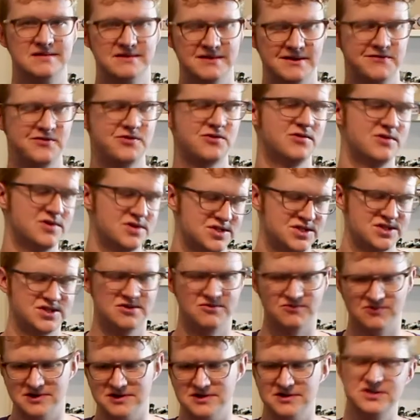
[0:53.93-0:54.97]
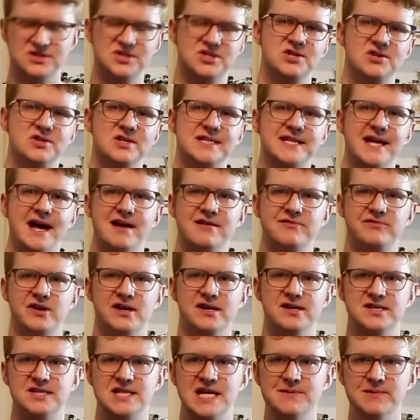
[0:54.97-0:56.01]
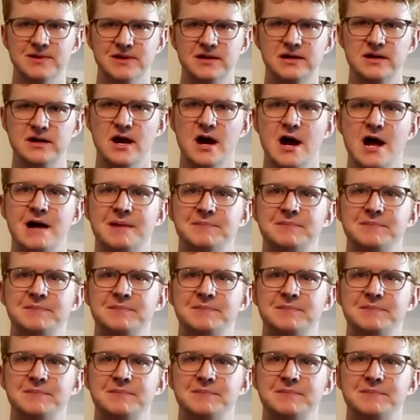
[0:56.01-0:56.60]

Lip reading: Of course, the words do sound very similar,